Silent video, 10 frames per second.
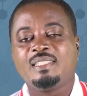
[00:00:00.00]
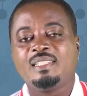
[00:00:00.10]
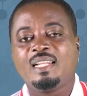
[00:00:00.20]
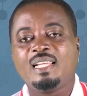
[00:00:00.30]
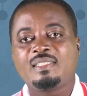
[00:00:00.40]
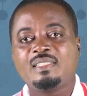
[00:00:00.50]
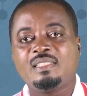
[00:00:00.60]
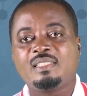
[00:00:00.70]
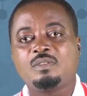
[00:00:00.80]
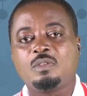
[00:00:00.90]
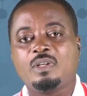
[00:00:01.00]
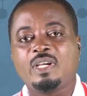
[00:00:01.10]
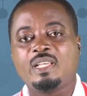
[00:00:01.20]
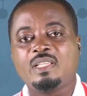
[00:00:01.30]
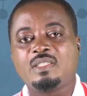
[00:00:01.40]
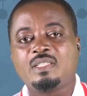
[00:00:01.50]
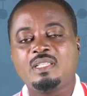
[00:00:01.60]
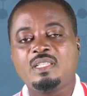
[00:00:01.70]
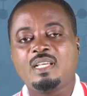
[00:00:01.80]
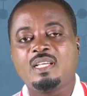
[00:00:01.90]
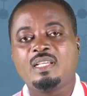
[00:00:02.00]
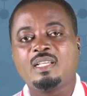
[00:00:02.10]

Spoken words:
lessons for senior